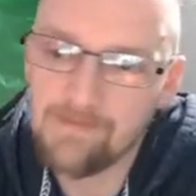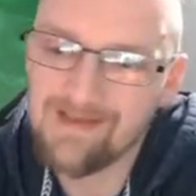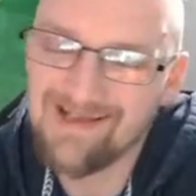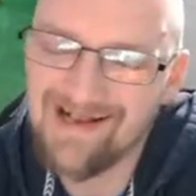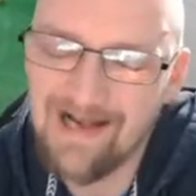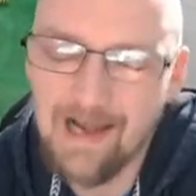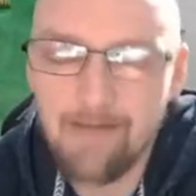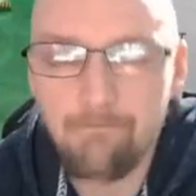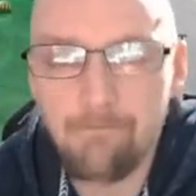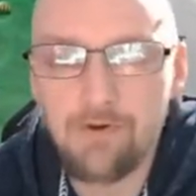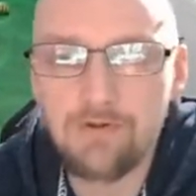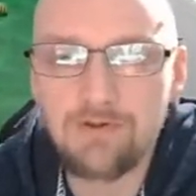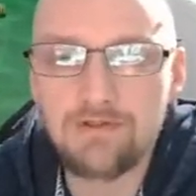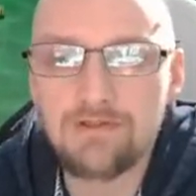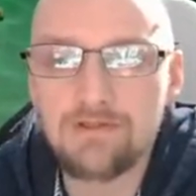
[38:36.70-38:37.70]
Clan
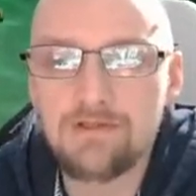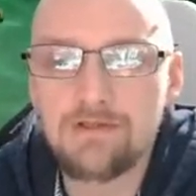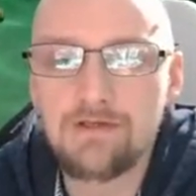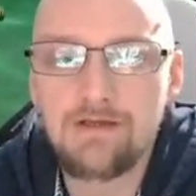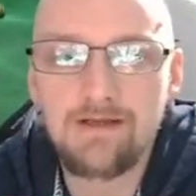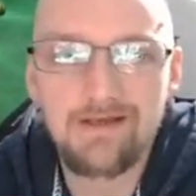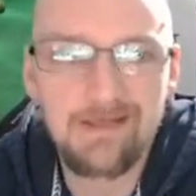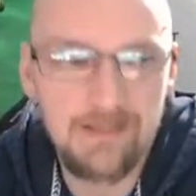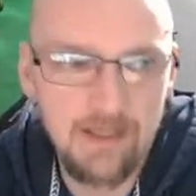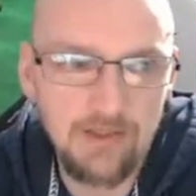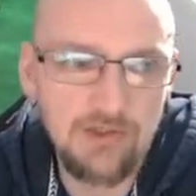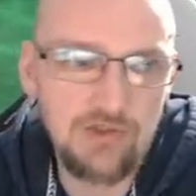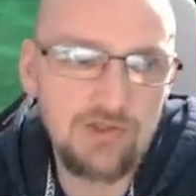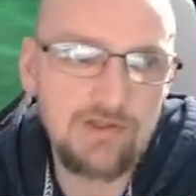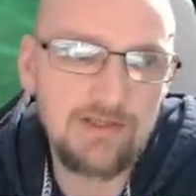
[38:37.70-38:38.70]
Boss,
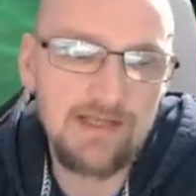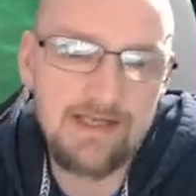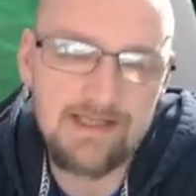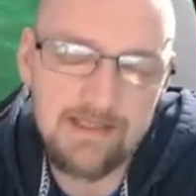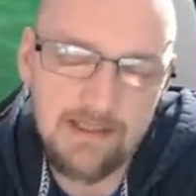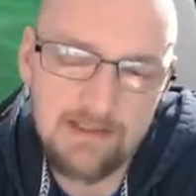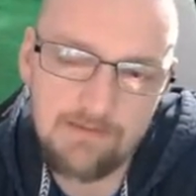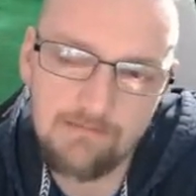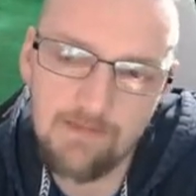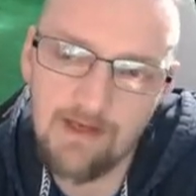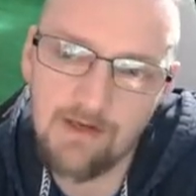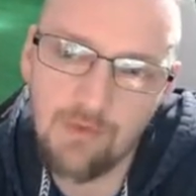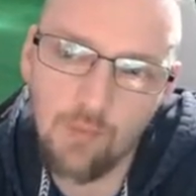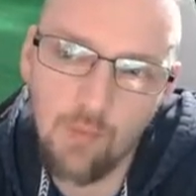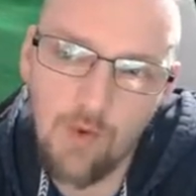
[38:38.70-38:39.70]
dungeons, it doesn't
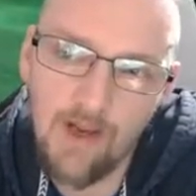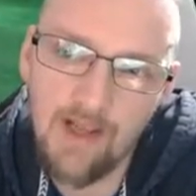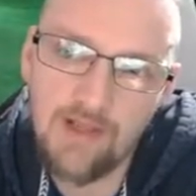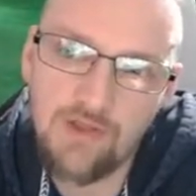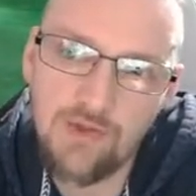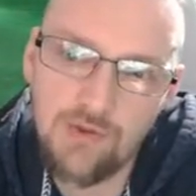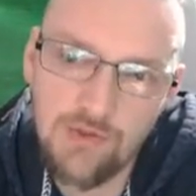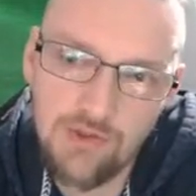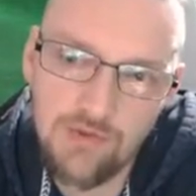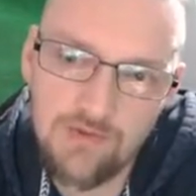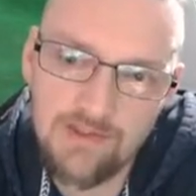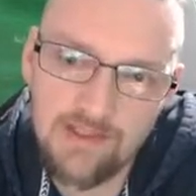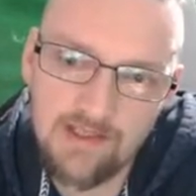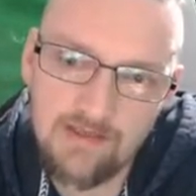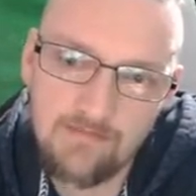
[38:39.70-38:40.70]
matter where you
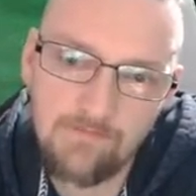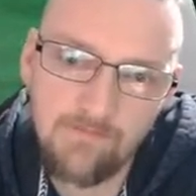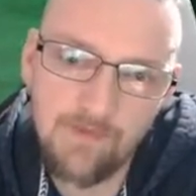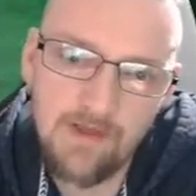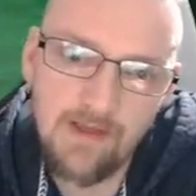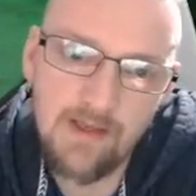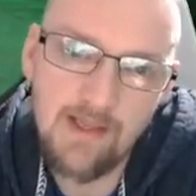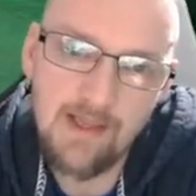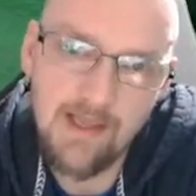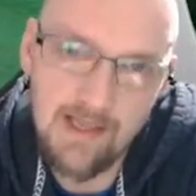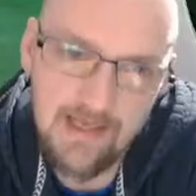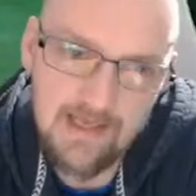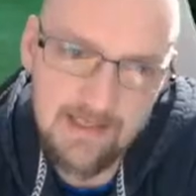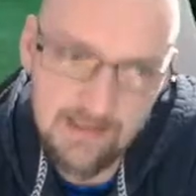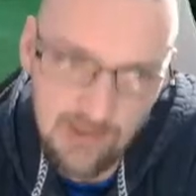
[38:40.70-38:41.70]
use him,
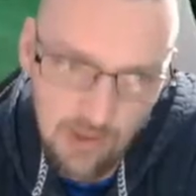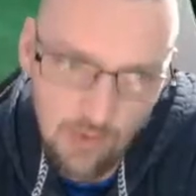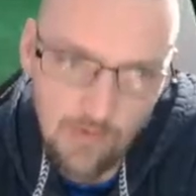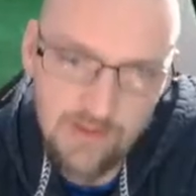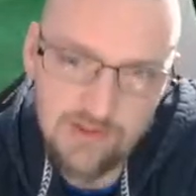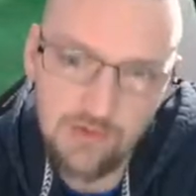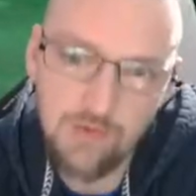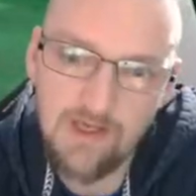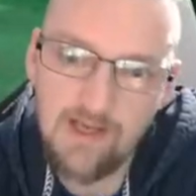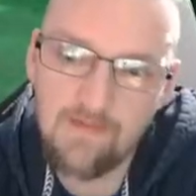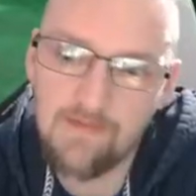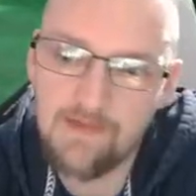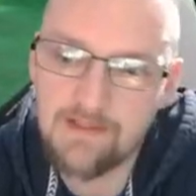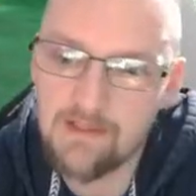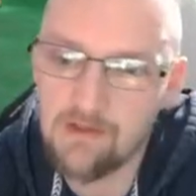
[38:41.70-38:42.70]
he is going to hit
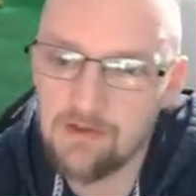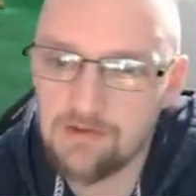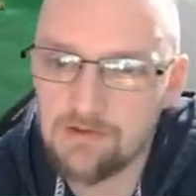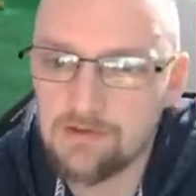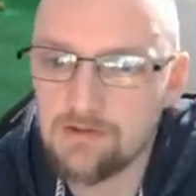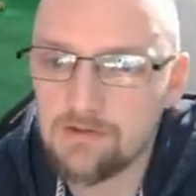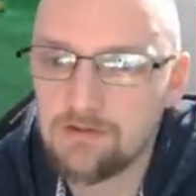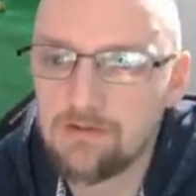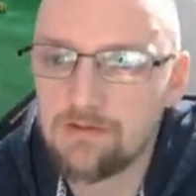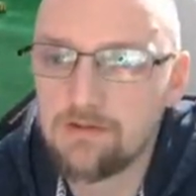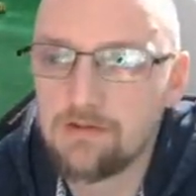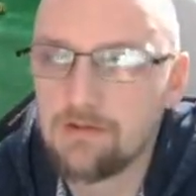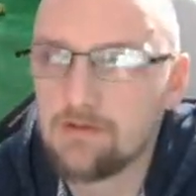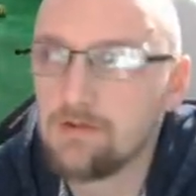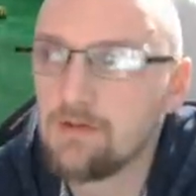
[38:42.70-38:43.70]
this hard.
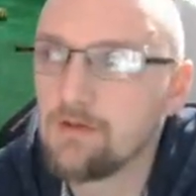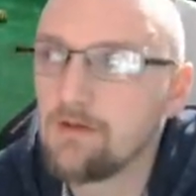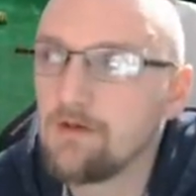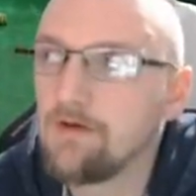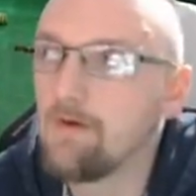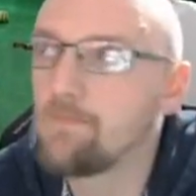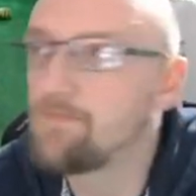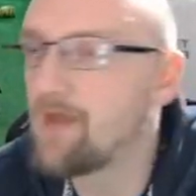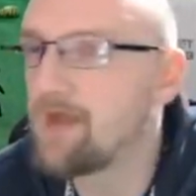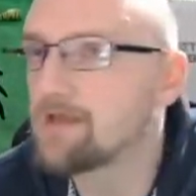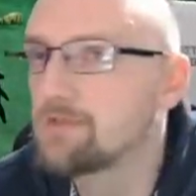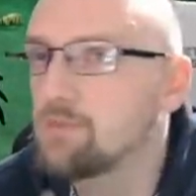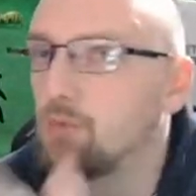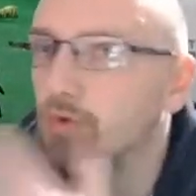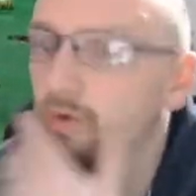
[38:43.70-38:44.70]
And
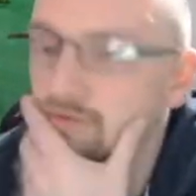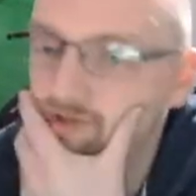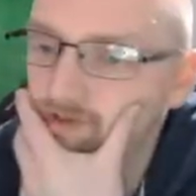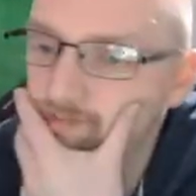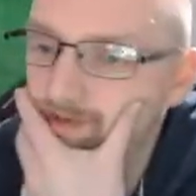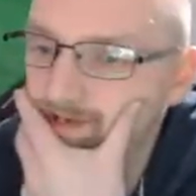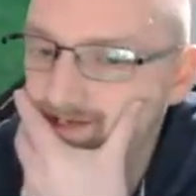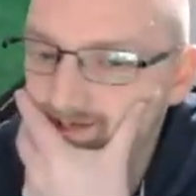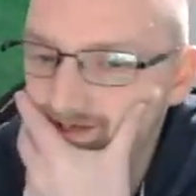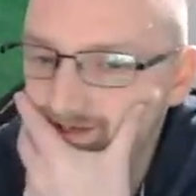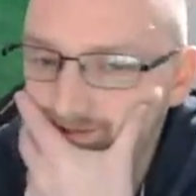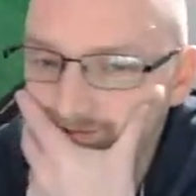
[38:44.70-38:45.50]
that's what's amazing.